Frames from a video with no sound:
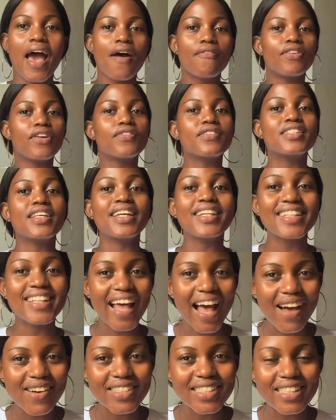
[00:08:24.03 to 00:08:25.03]

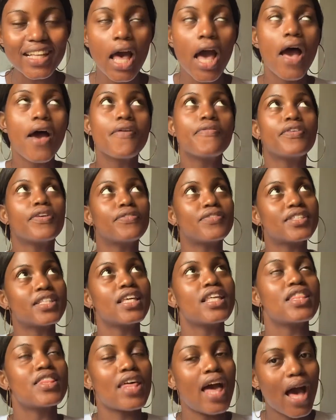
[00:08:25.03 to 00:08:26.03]
15,000
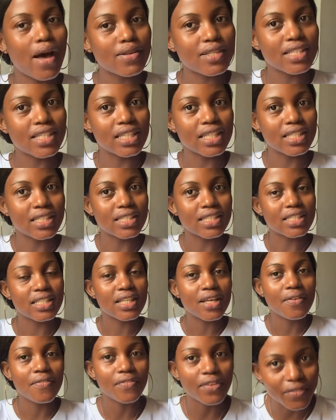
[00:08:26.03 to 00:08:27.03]
15,000
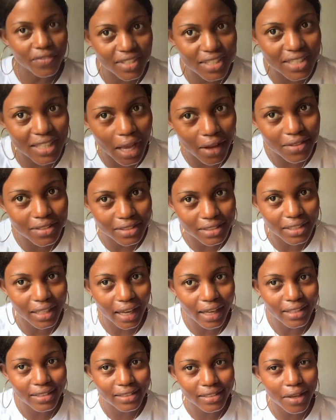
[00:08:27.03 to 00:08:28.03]
15,000
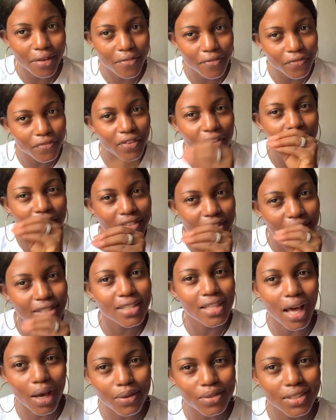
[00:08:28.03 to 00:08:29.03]
guys
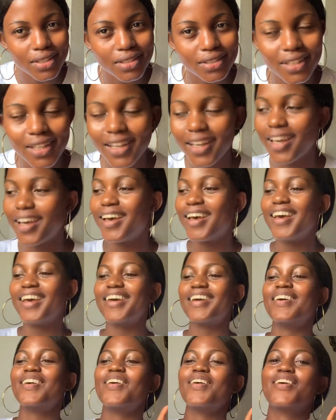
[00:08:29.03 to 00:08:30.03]
15,000
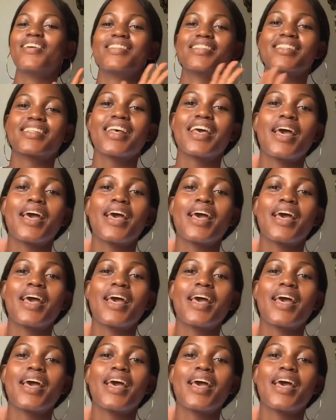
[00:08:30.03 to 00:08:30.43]
hey god